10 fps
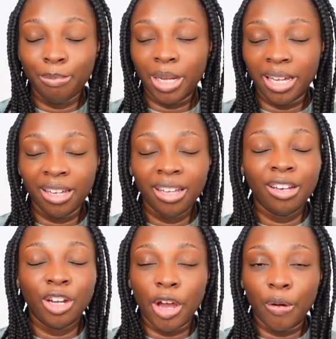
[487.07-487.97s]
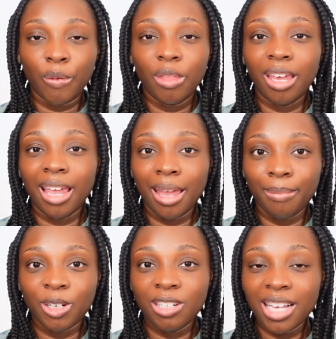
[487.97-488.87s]
But no, the
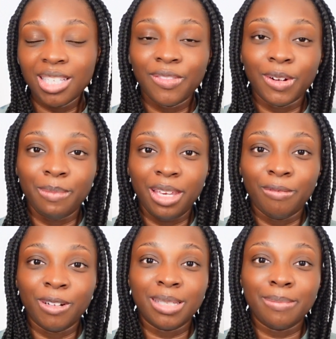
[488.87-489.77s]
hammer test for me was